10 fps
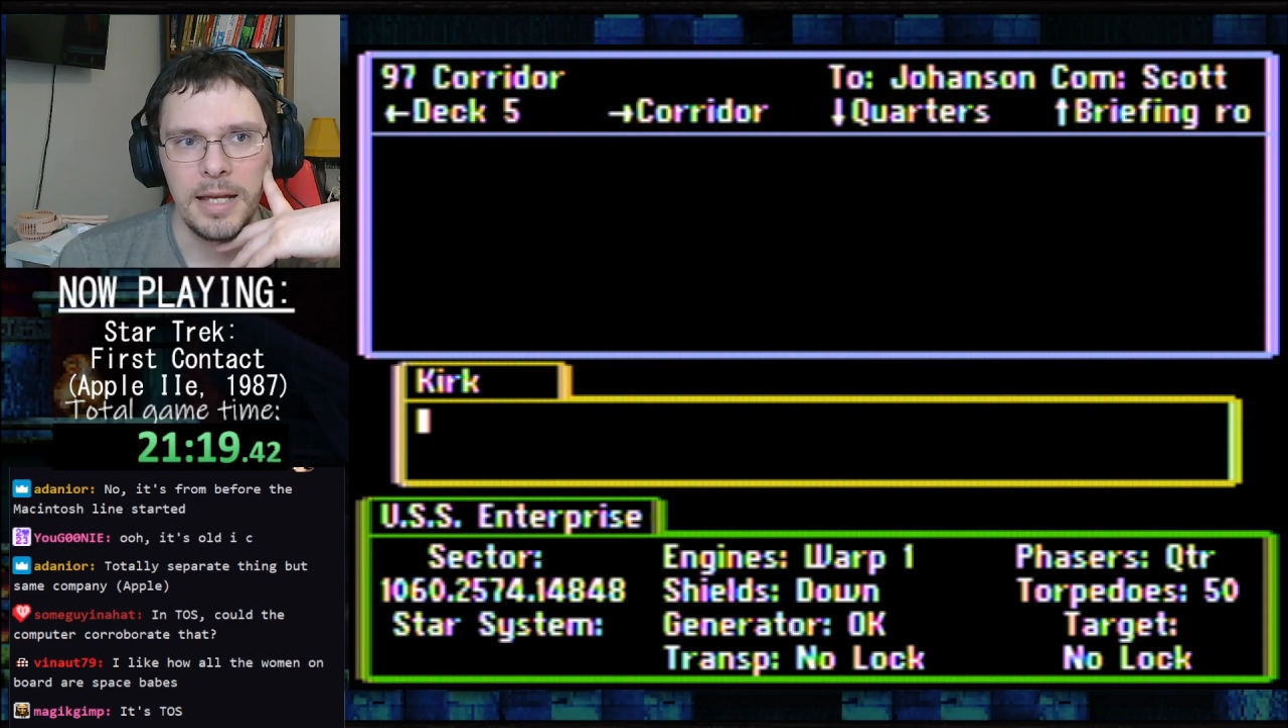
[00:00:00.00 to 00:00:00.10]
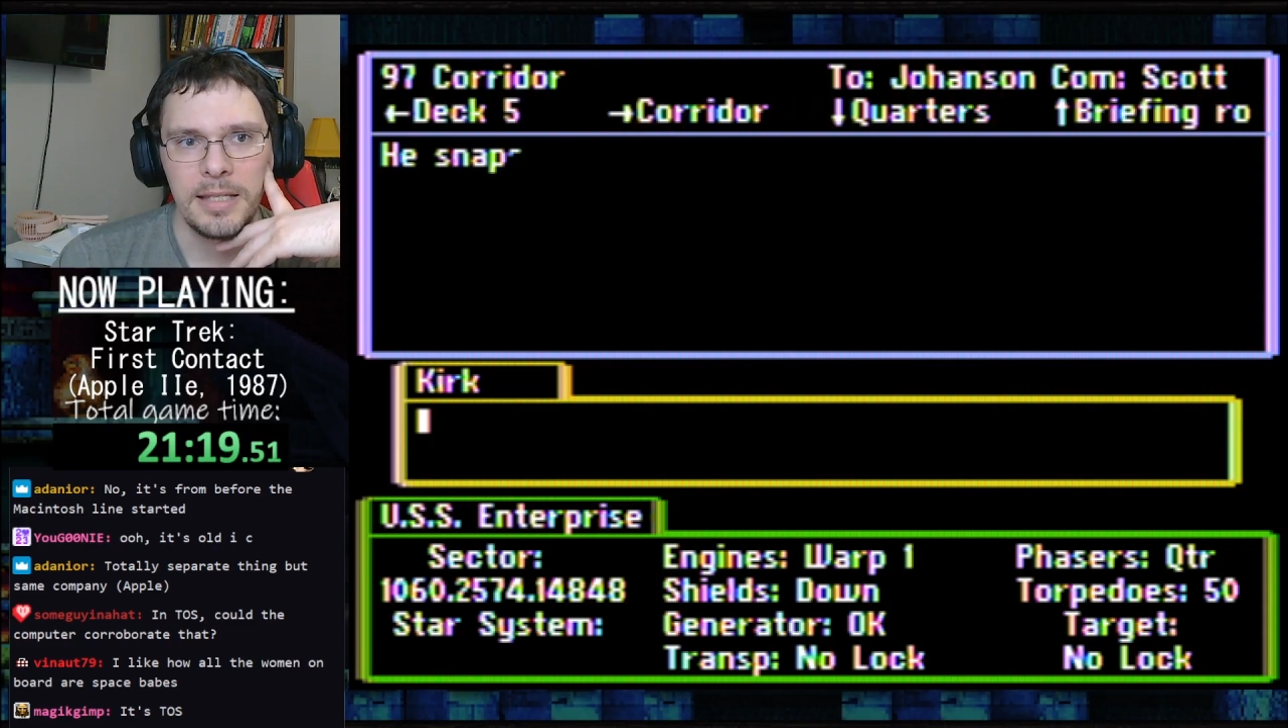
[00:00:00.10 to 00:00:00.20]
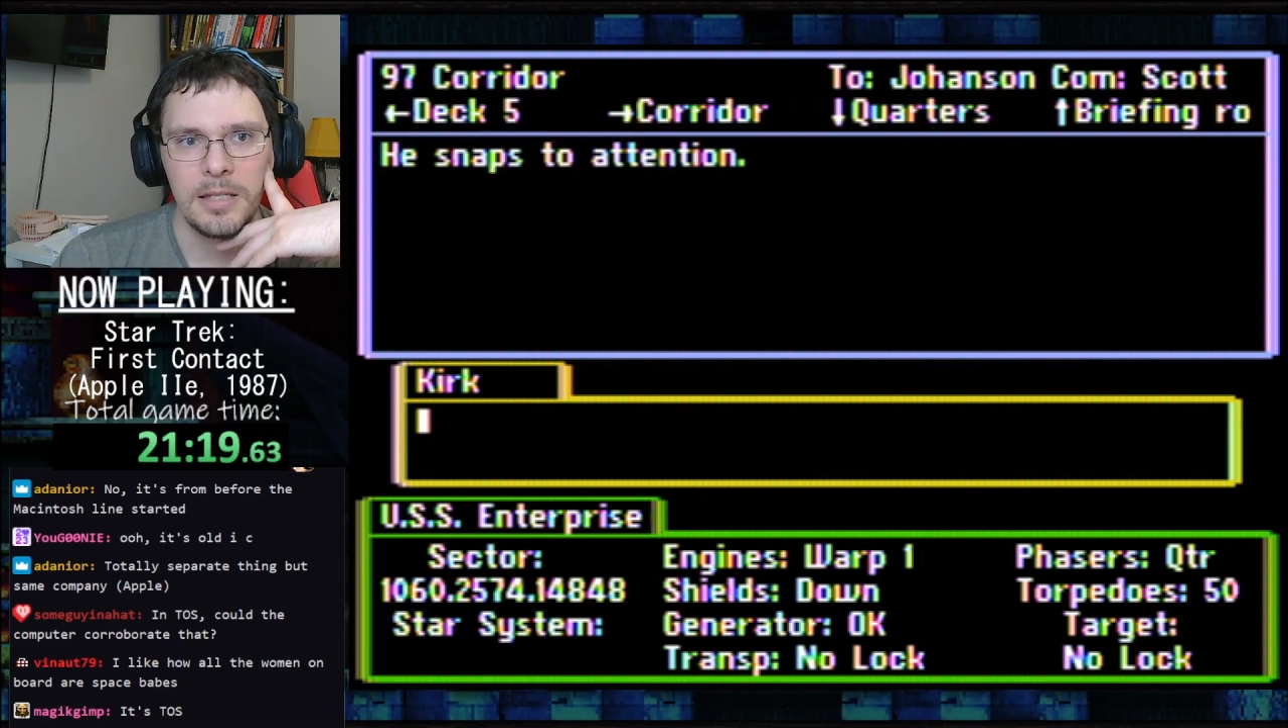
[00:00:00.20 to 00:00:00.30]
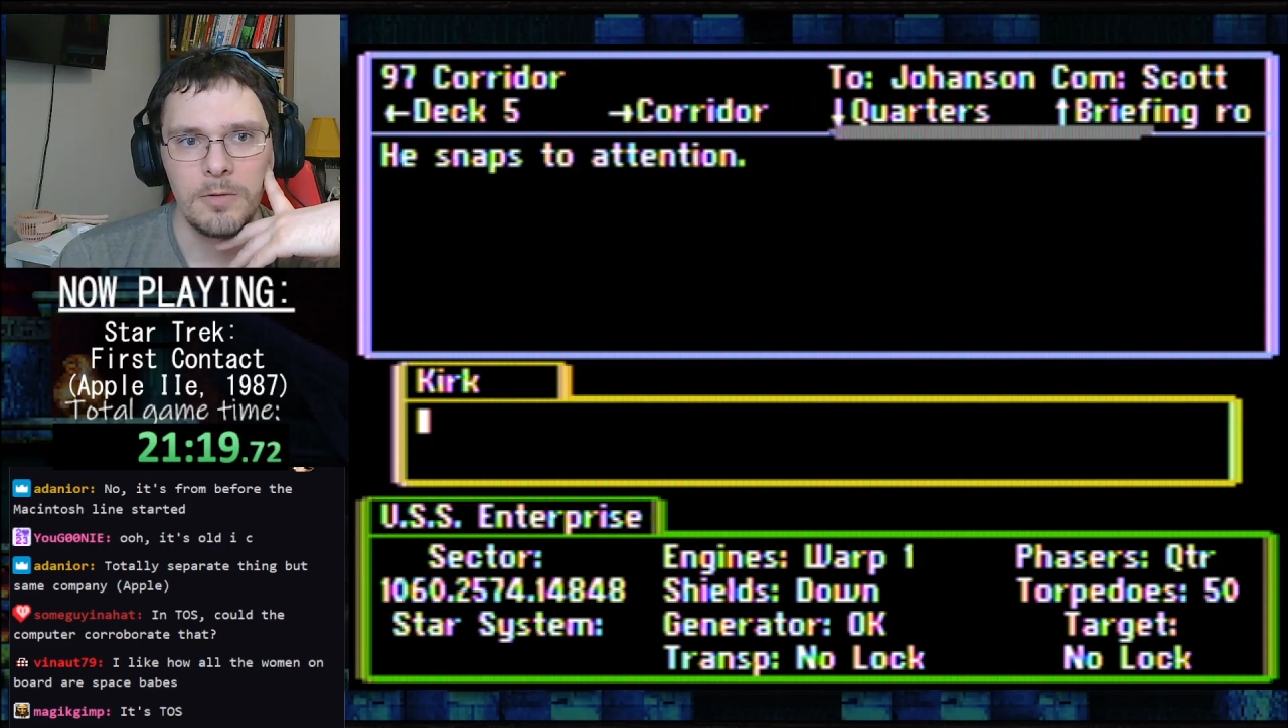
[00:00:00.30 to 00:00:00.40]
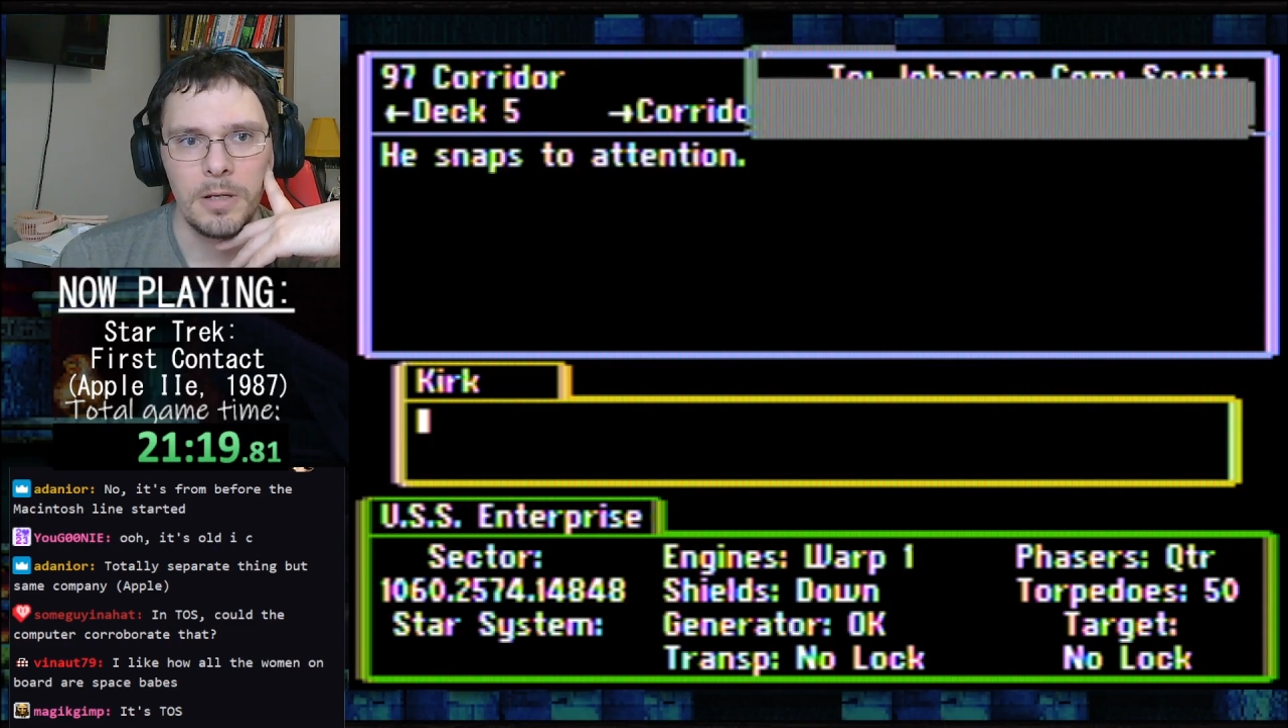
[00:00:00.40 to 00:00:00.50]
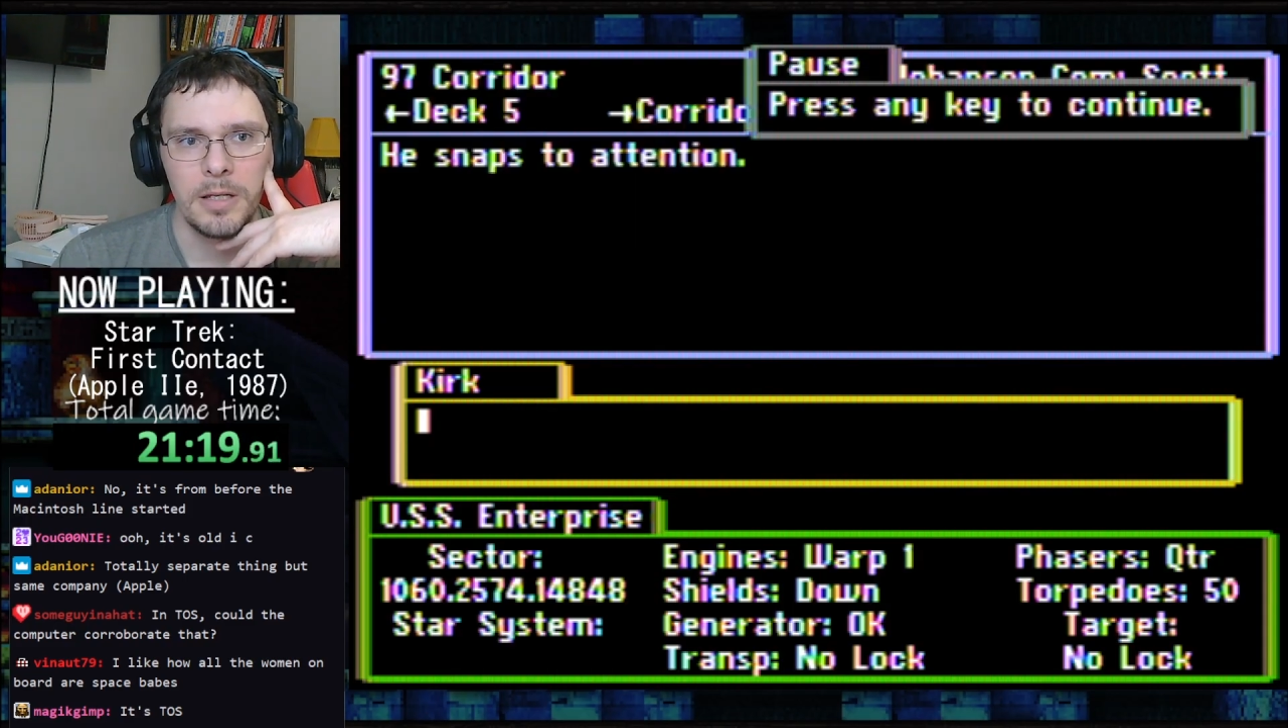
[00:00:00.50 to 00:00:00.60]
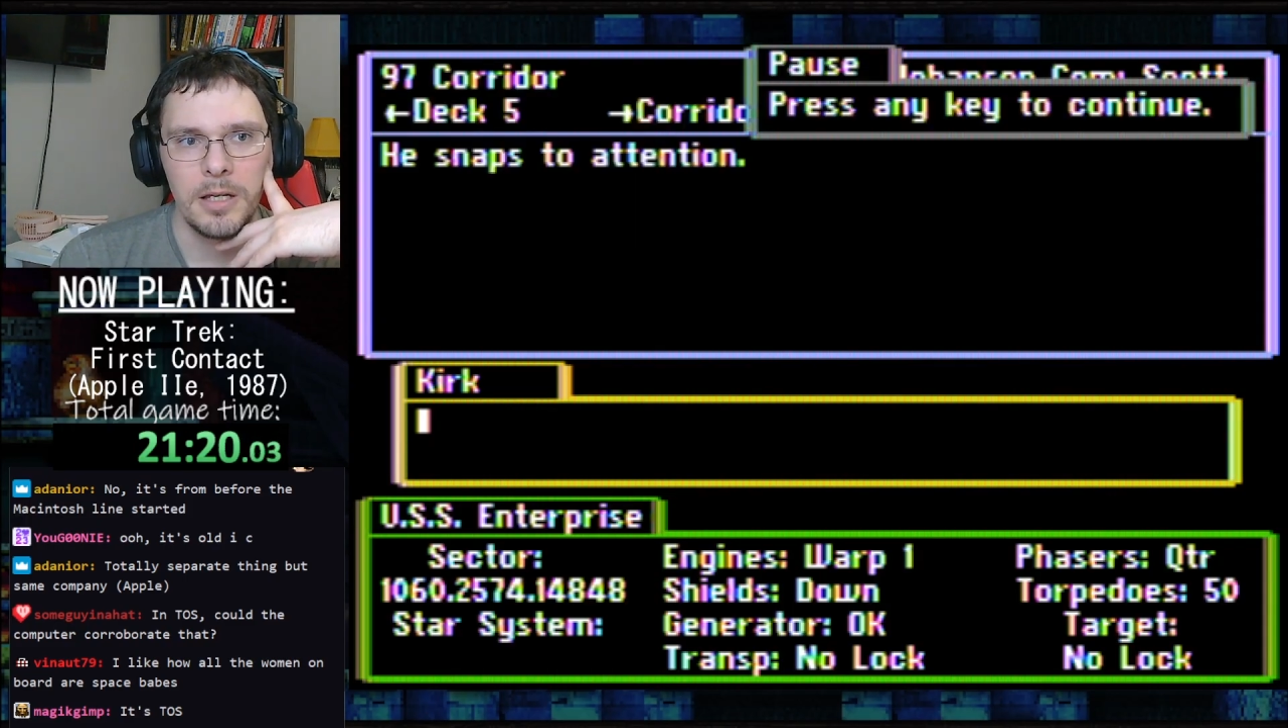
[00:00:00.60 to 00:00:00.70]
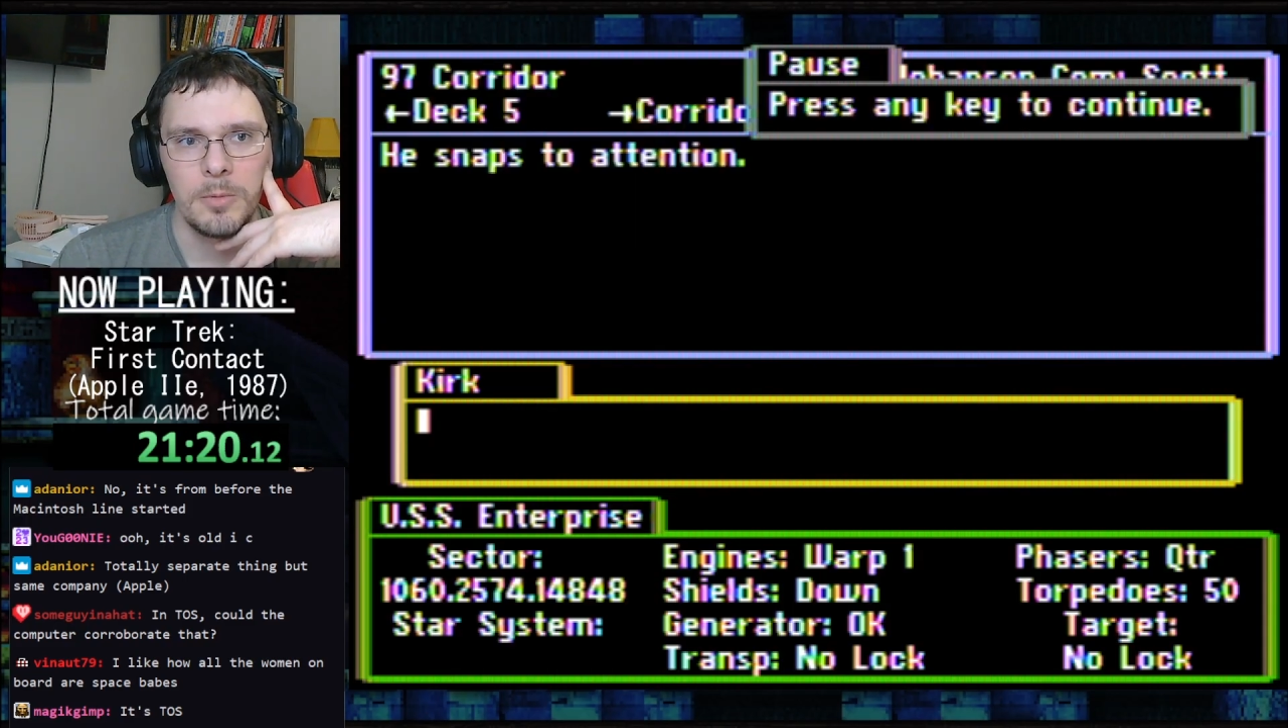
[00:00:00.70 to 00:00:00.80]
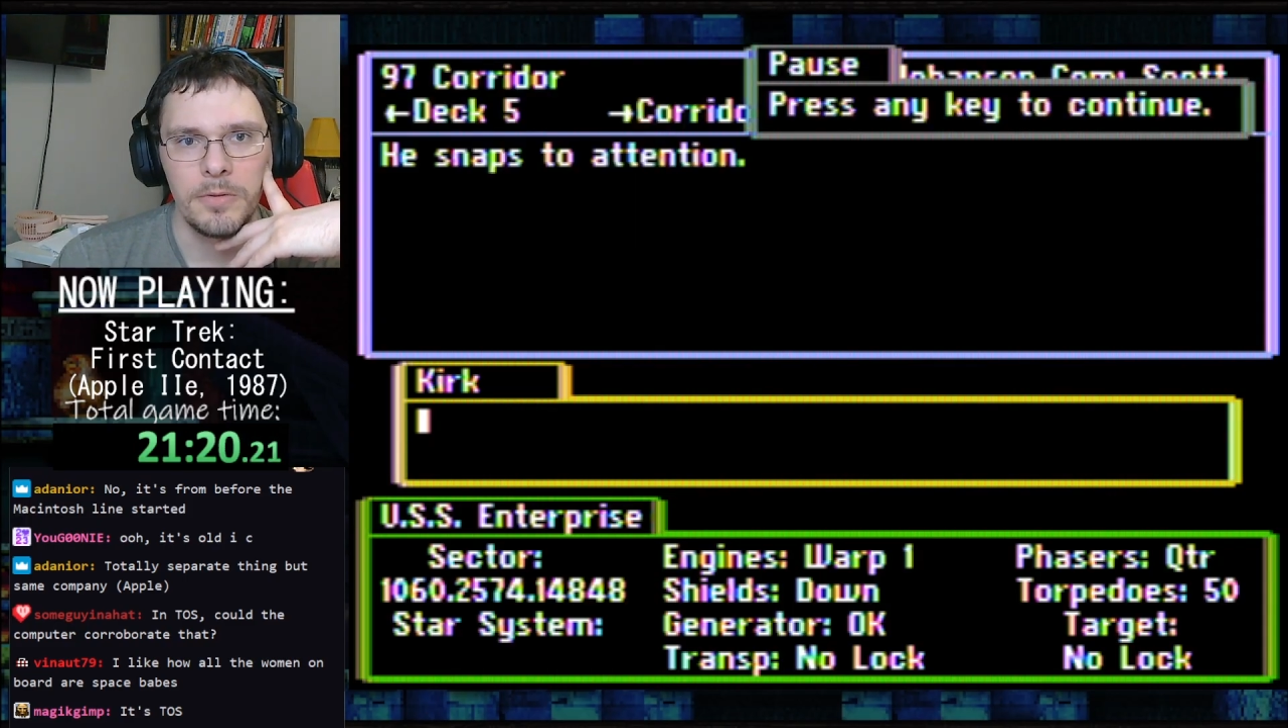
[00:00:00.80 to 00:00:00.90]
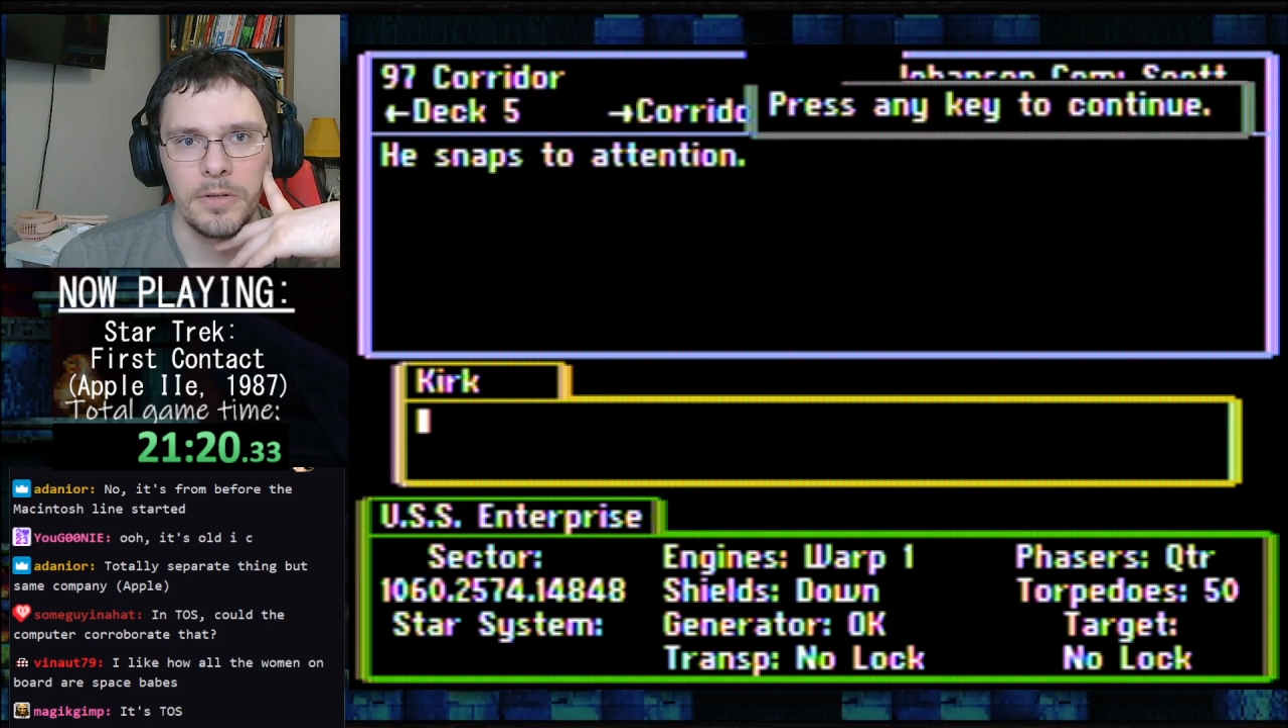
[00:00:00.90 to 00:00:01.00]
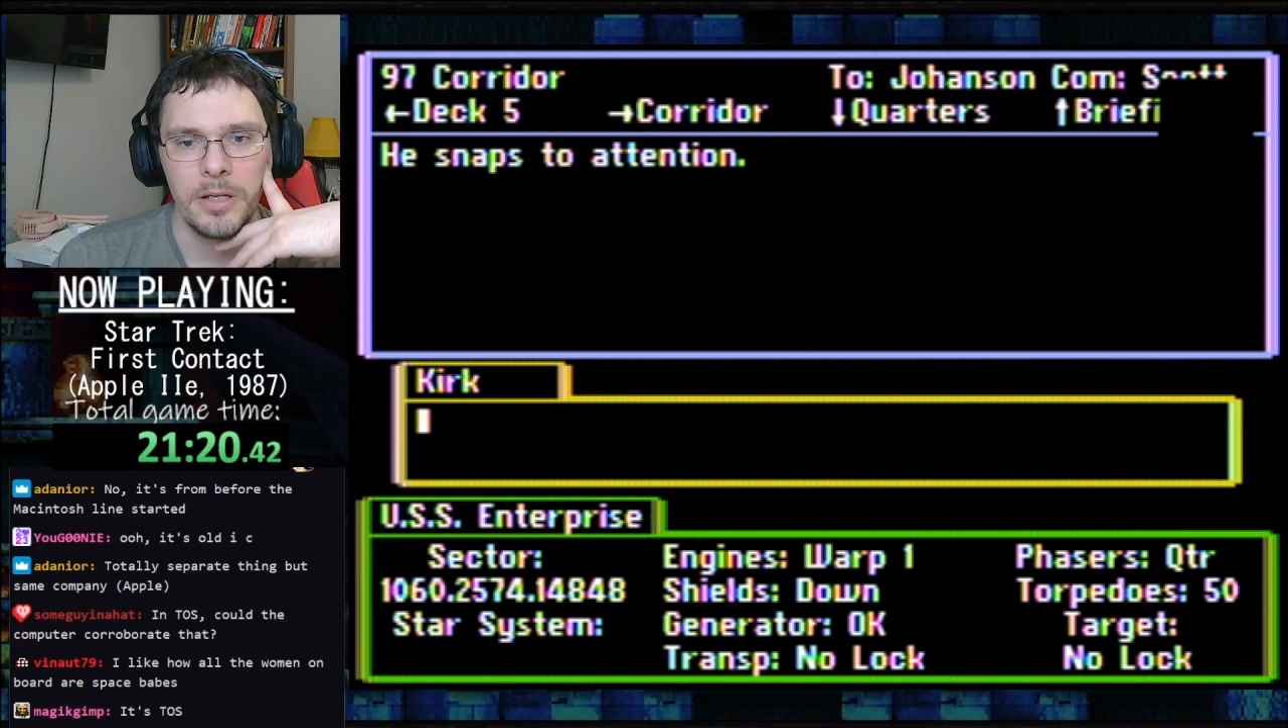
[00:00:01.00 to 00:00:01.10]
I didn't want to come over